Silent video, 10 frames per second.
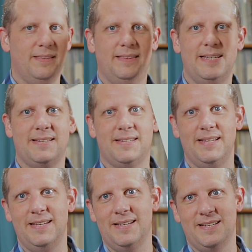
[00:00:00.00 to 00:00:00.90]

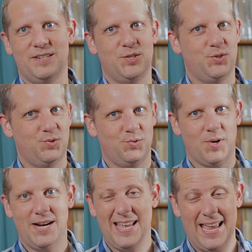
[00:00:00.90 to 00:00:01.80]
This is
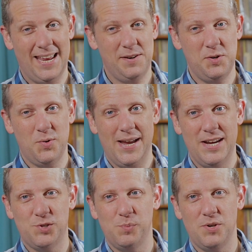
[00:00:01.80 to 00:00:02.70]
straight ahead new
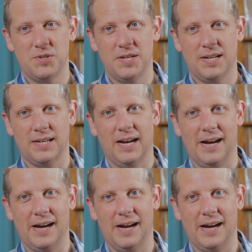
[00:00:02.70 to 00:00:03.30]
age music.